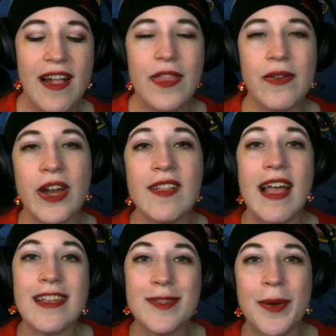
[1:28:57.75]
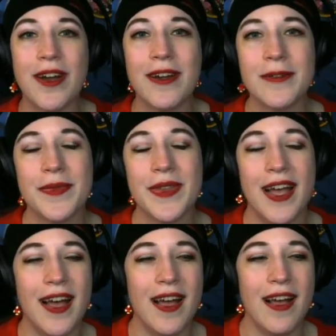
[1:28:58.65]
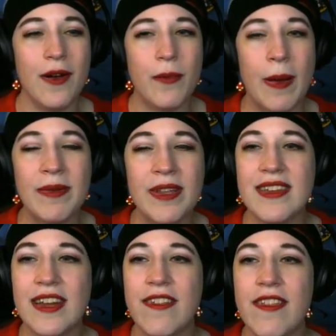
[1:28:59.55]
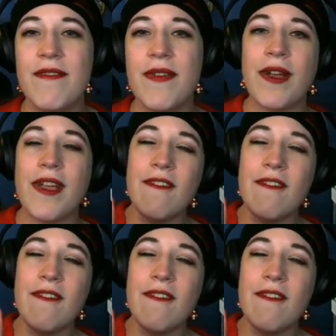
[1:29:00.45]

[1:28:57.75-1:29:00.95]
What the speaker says: The very last part, I'm going to stand on the very,